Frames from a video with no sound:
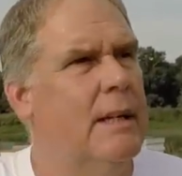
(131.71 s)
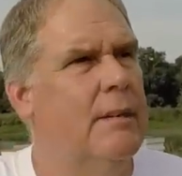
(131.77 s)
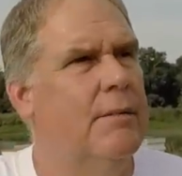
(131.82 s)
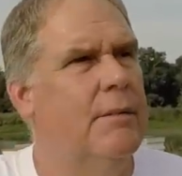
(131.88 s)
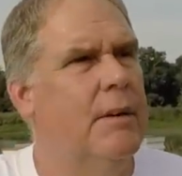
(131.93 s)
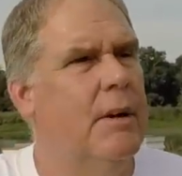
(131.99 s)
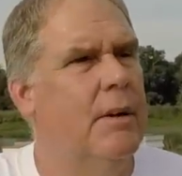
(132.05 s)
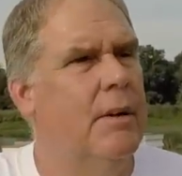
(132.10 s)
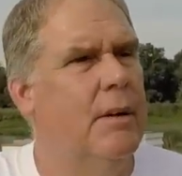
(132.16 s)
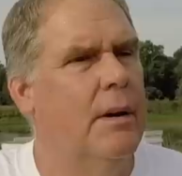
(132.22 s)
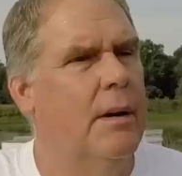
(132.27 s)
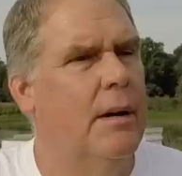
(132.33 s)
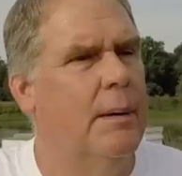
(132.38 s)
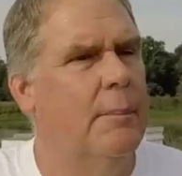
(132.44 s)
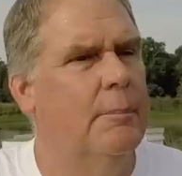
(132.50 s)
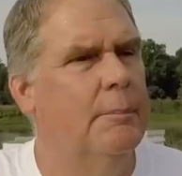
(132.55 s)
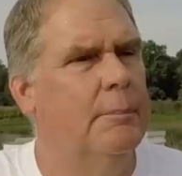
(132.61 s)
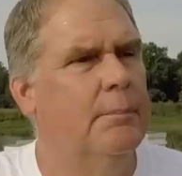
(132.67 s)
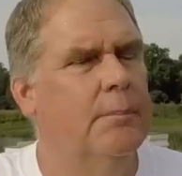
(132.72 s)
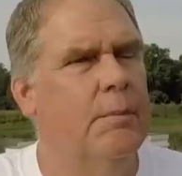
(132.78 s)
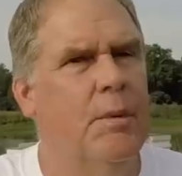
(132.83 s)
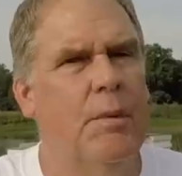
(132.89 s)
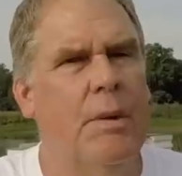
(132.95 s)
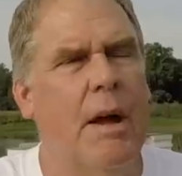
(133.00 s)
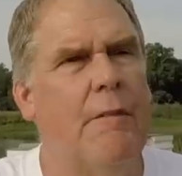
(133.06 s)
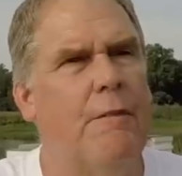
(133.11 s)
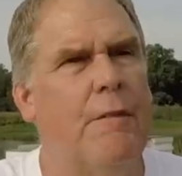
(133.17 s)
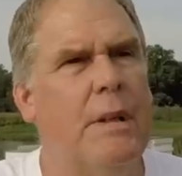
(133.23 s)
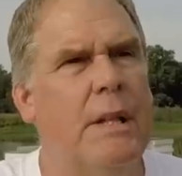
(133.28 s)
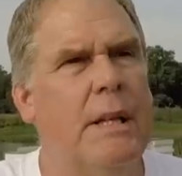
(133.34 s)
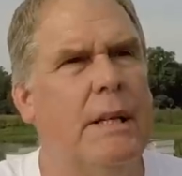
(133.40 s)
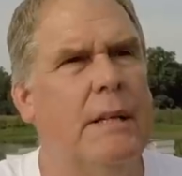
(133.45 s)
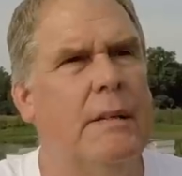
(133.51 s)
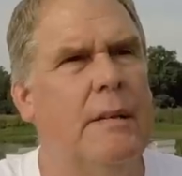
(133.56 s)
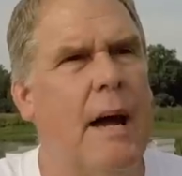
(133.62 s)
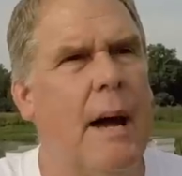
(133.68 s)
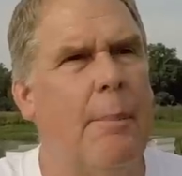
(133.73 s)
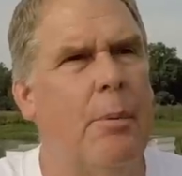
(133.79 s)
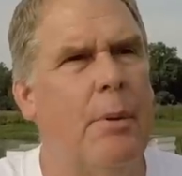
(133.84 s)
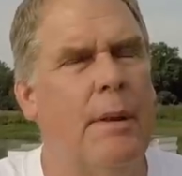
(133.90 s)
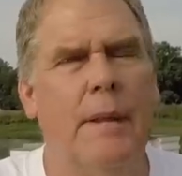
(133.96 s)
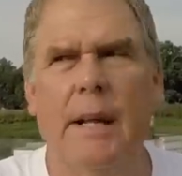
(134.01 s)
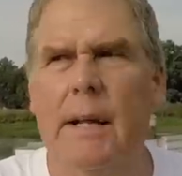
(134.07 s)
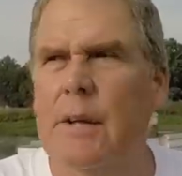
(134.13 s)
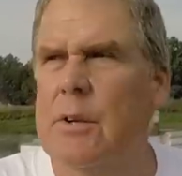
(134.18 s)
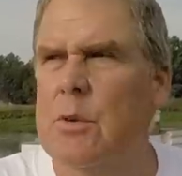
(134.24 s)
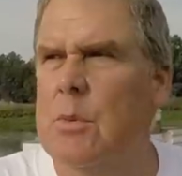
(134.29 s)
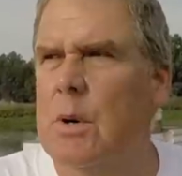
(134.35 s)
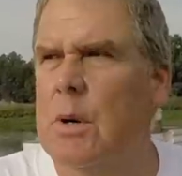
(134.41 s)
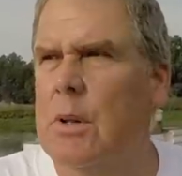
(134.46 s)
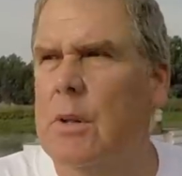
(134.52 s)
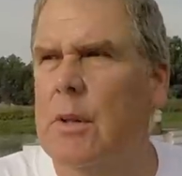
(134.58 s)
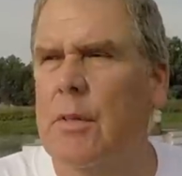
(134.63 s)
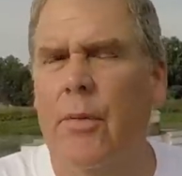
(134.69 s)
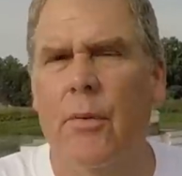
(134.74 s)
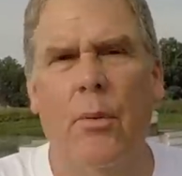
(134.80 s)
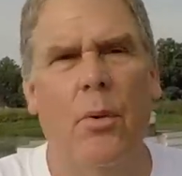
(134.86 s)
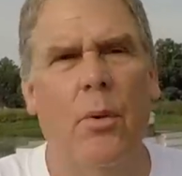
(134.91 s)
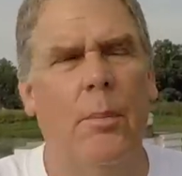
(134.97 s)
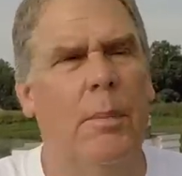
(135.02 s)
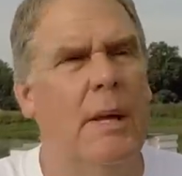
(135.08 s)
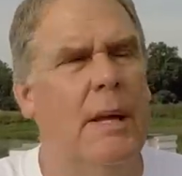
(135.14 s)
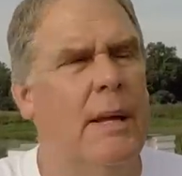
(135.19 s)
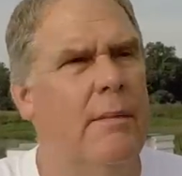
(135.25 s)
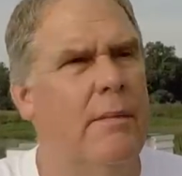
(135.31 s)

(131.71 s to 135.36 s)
If they're not filling the top or anything, I do wanna look through them.